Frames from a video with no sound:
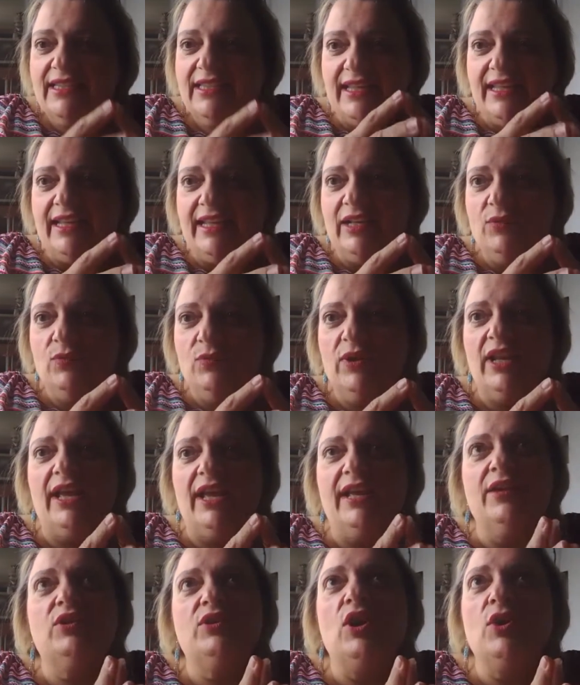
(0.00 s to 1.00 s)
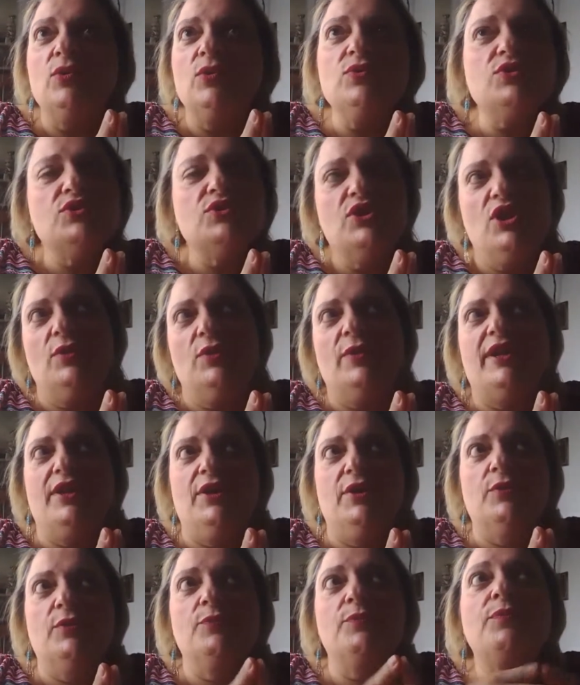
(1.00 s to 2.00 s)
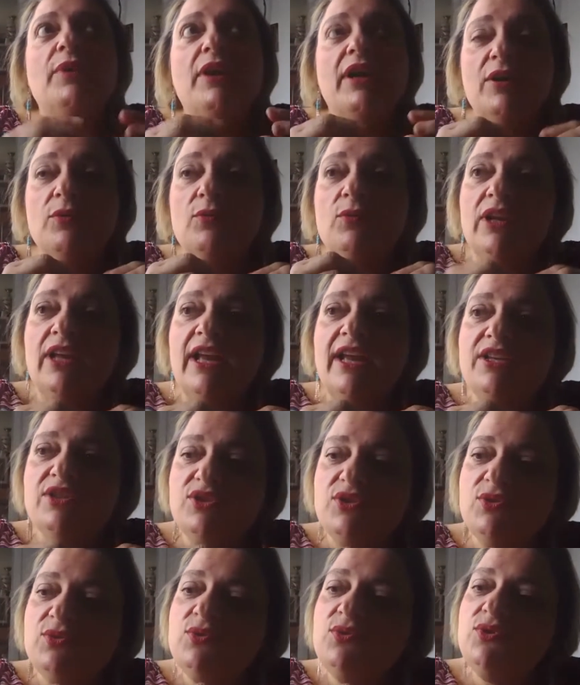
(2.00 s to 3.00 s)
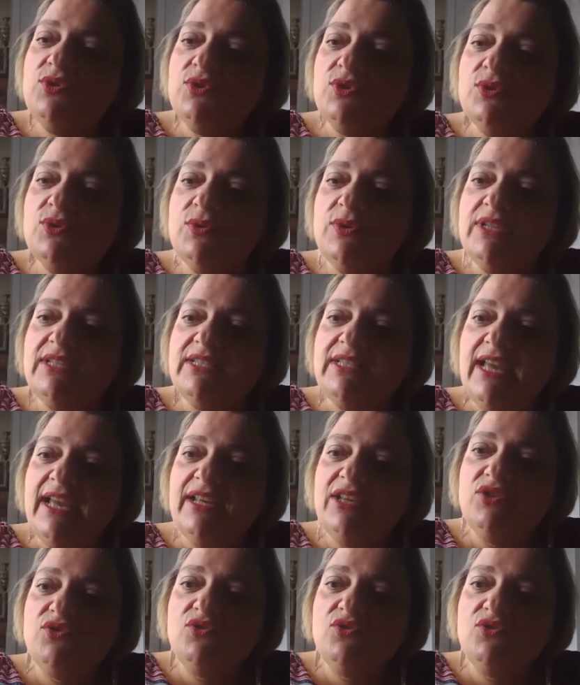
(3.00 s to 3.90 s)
thing when i coach no i don't but what i do do is i